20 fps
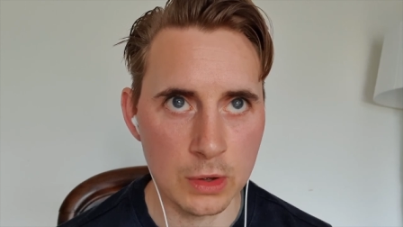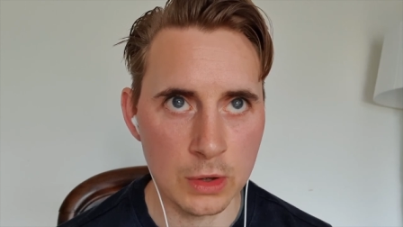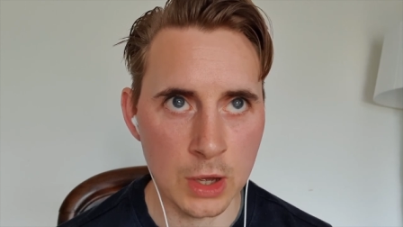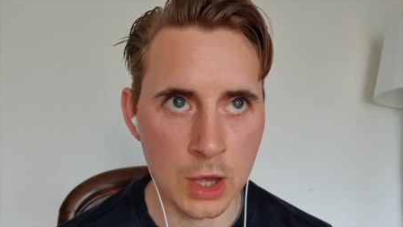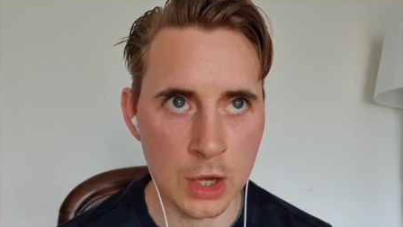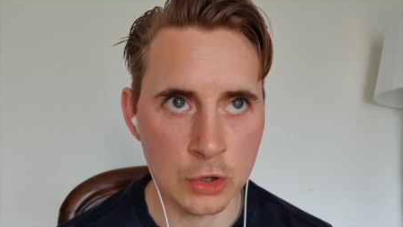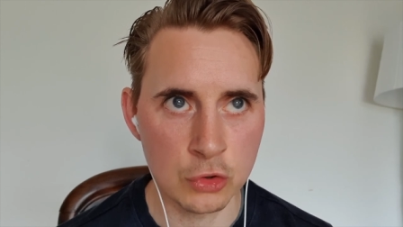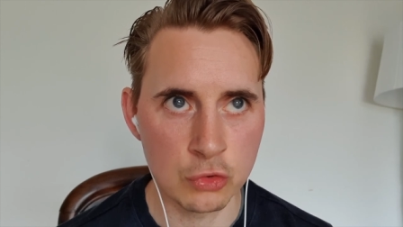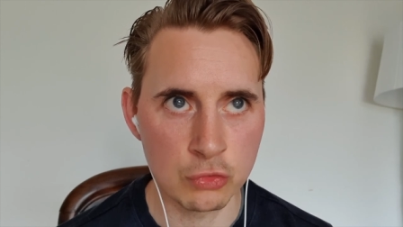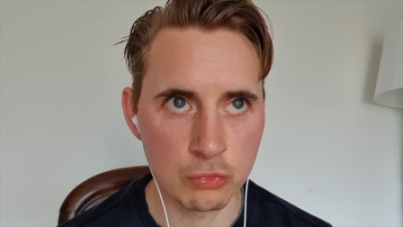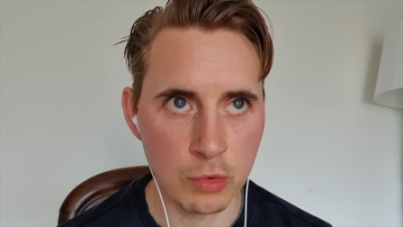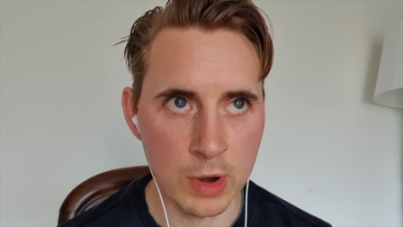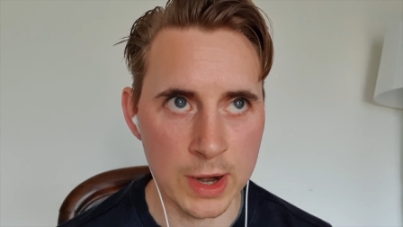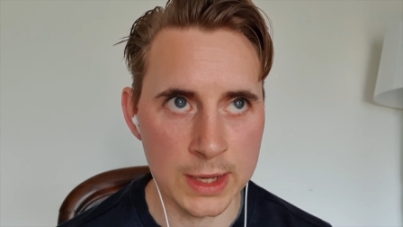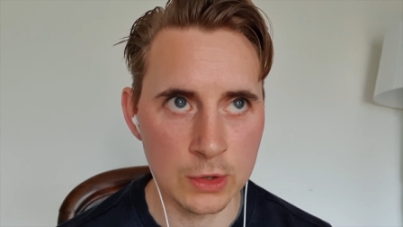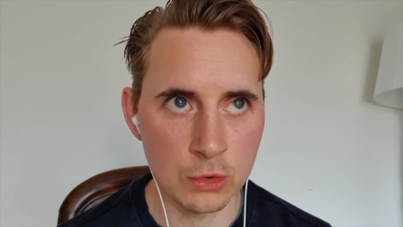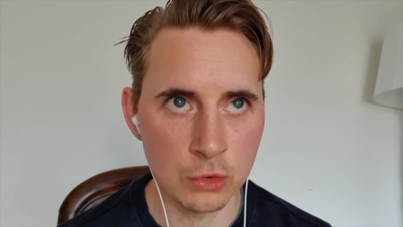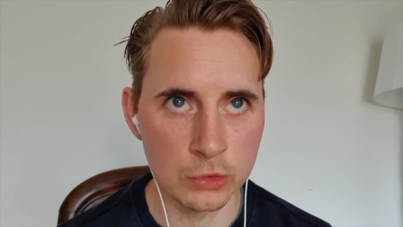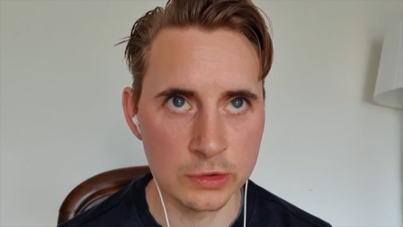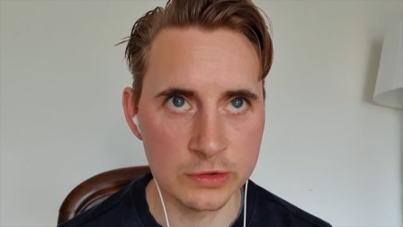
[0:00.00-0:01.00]
a
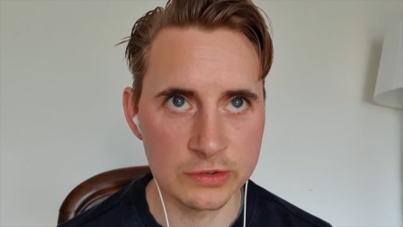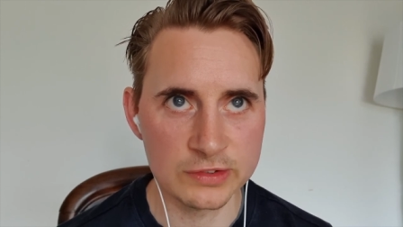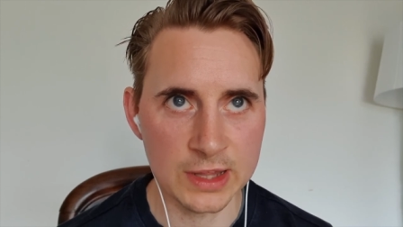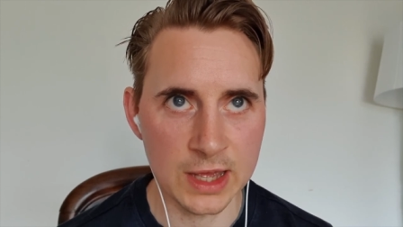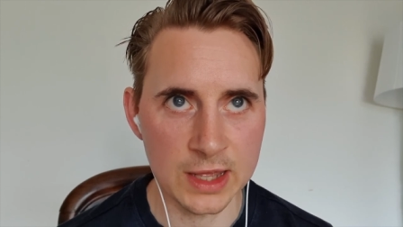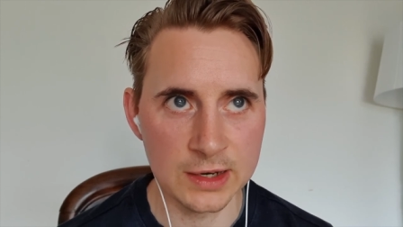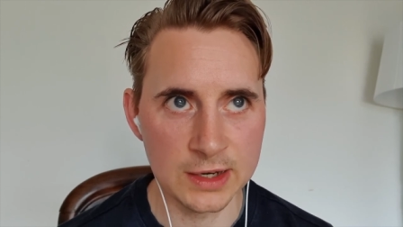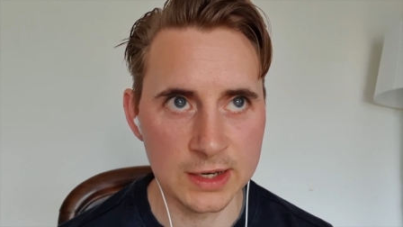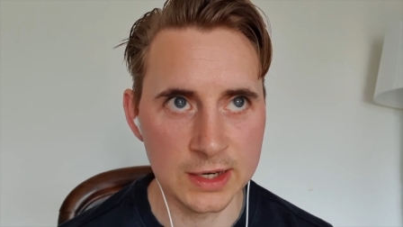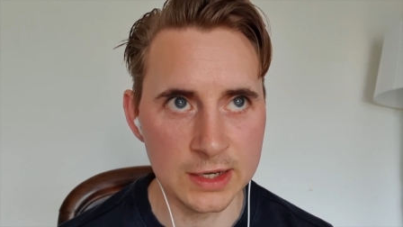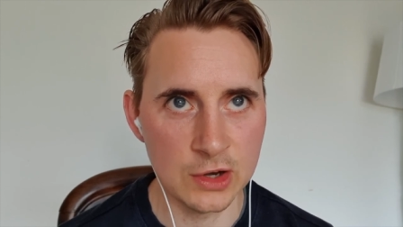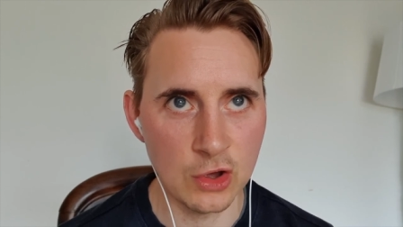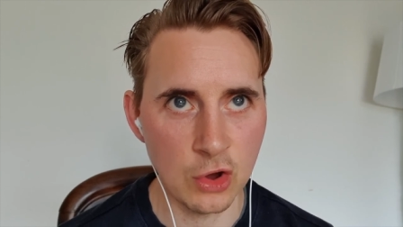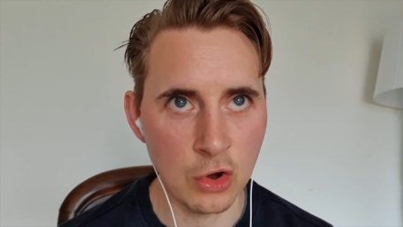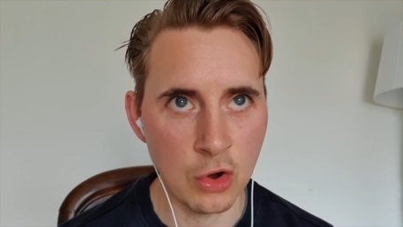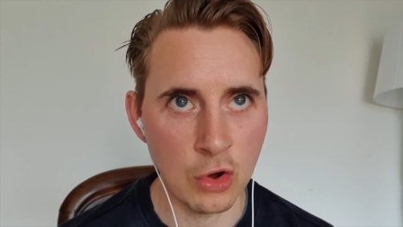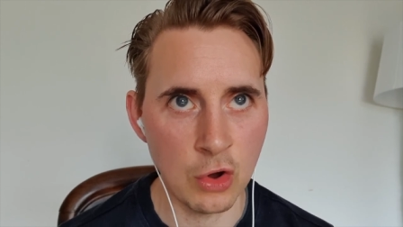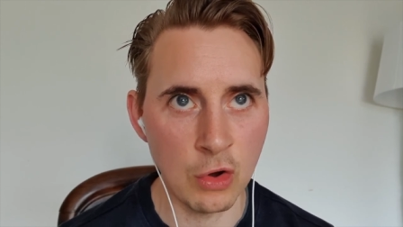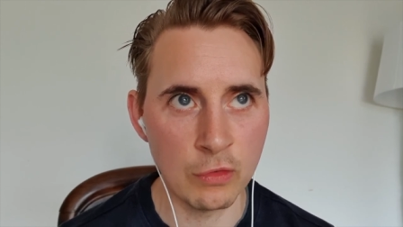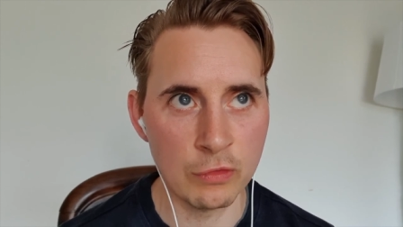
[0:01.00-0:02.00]
great understanding
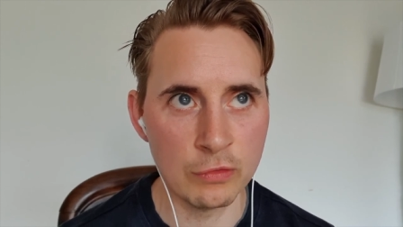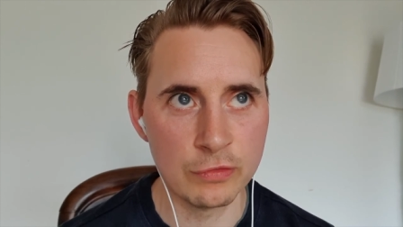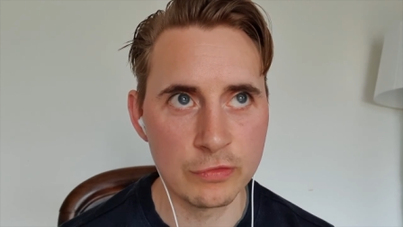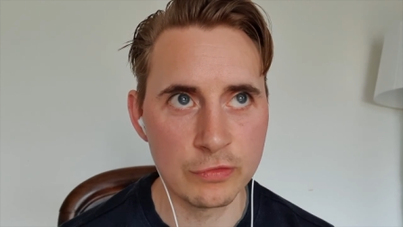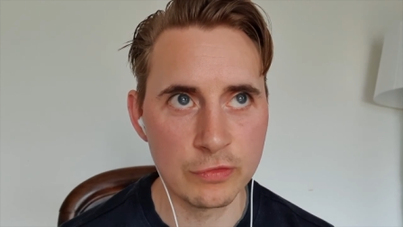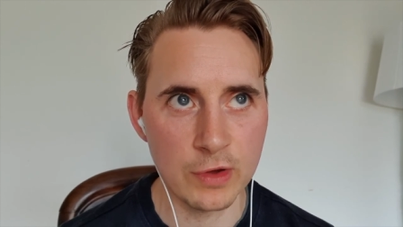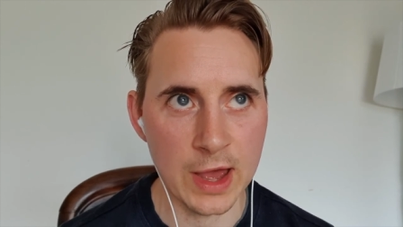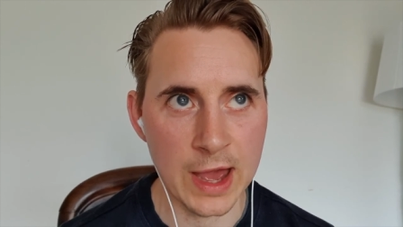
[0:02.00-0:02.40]
of